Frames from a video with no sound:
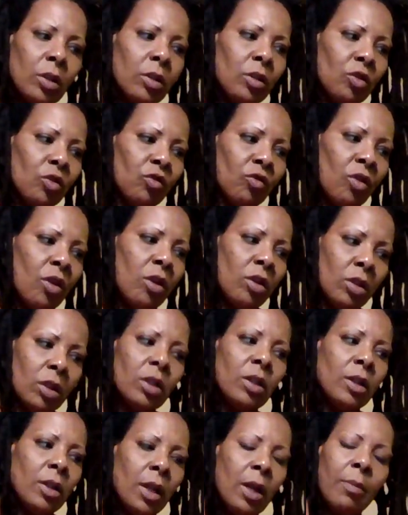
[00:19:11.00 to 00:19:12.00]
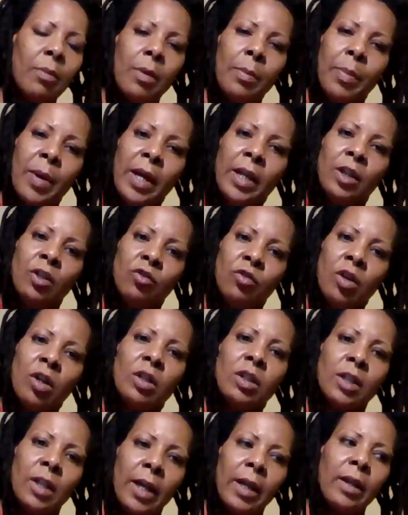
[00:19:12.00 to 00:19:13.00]
drugs. Yeah, but petty
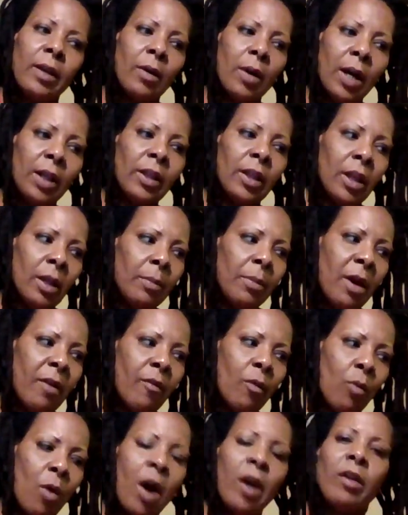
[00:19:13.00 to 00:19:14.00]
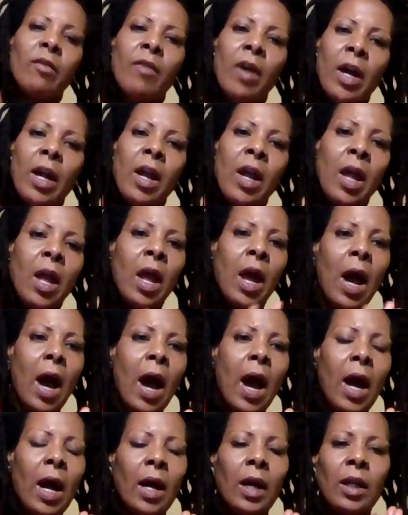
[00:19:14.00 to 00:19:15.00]
drugs, like I think marijuana, right?
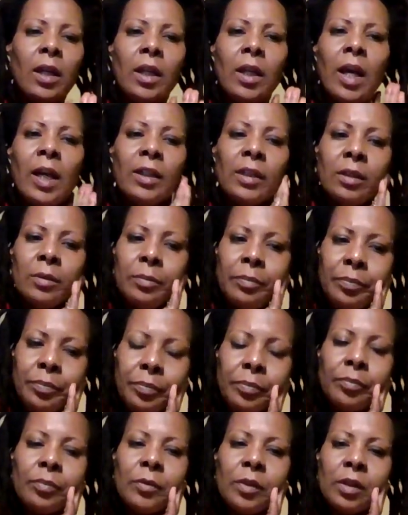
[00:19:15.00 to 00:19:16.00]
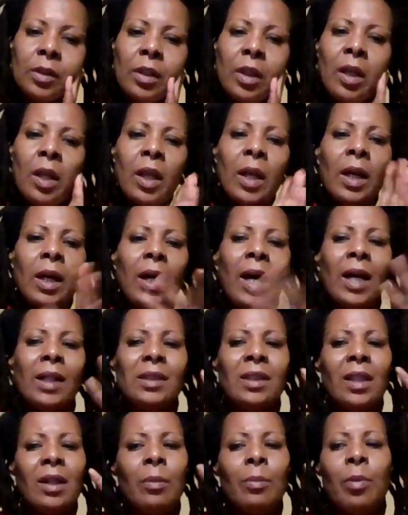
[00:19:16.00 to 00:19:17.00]
Yes,
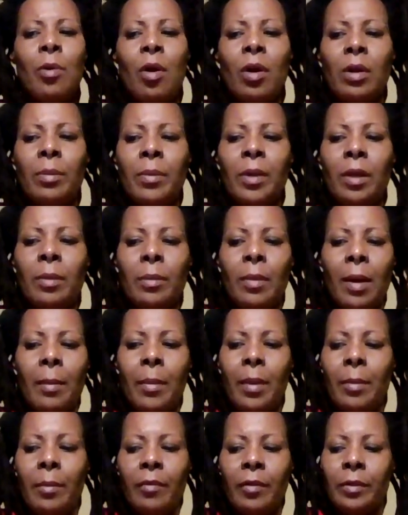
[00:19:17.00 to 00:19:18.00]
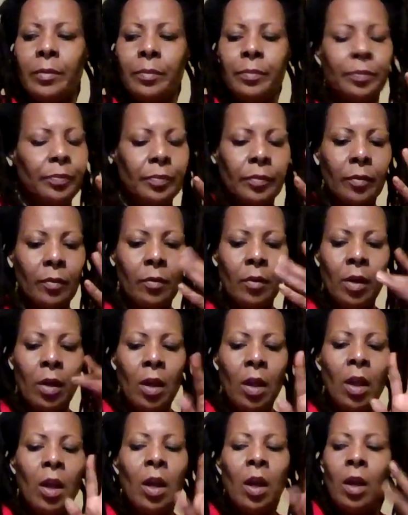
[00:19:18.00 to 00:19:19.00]
guys, now pardon me, my memory.
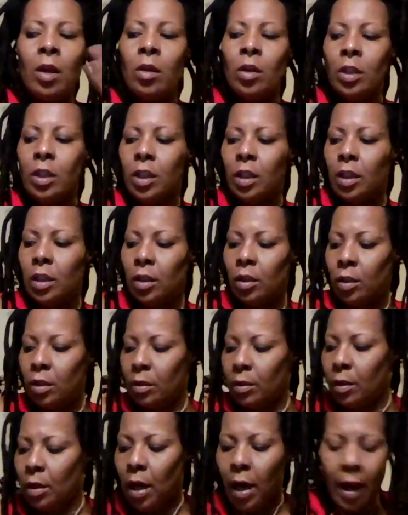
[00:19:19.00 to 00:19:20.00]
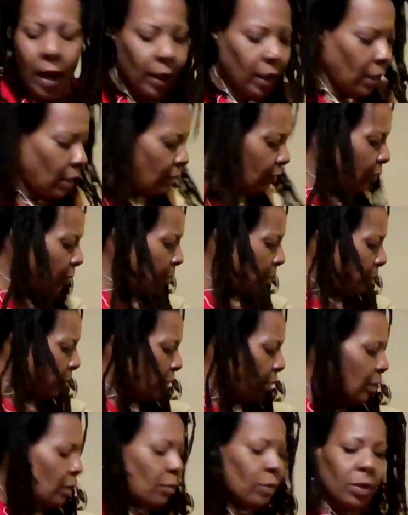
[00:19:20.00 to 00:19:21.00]
Listen, I can't
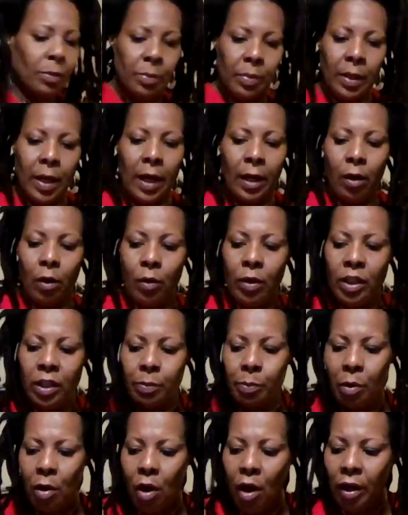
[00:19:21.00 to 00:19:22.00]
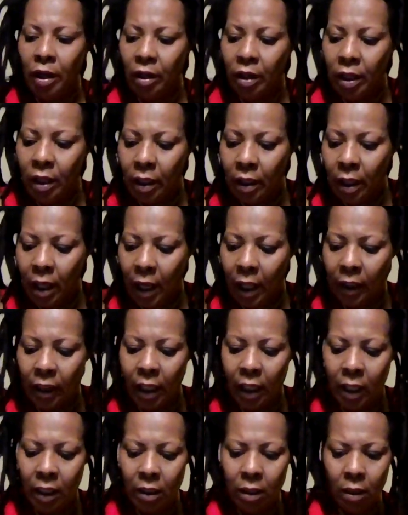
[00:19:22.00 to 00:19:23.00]
remember. It was, but I know he's pardoning. I
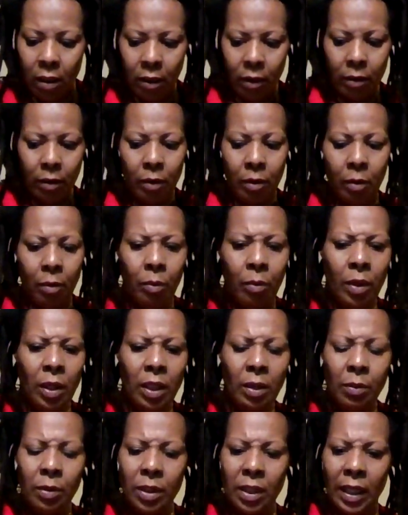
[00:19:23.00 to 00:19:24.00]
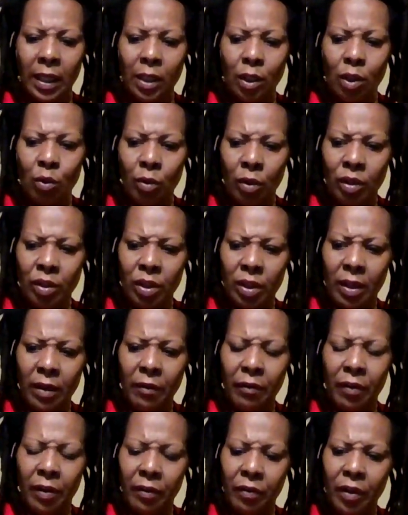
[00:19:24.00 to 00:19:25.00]
think it was like
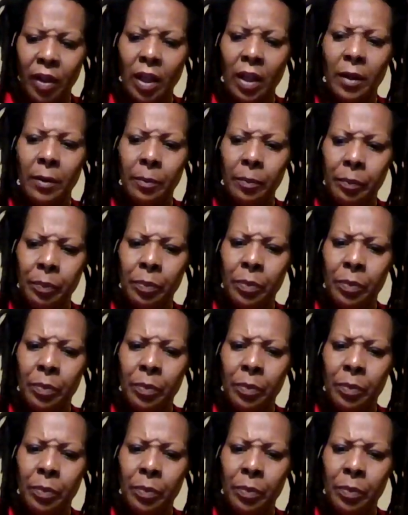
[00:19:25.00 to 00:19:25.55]
250